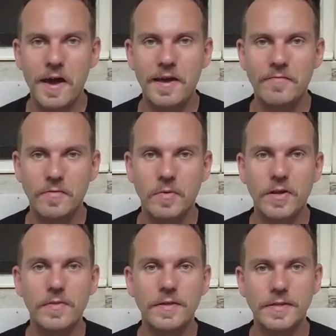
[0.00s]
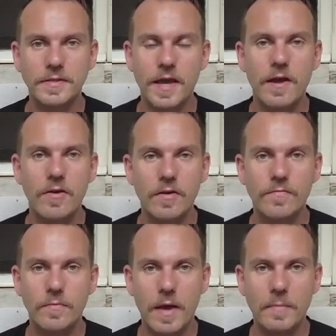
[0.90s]
Hey everybody, this is Eric
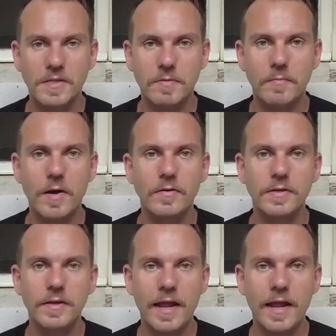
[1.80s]
from MSP Mountain,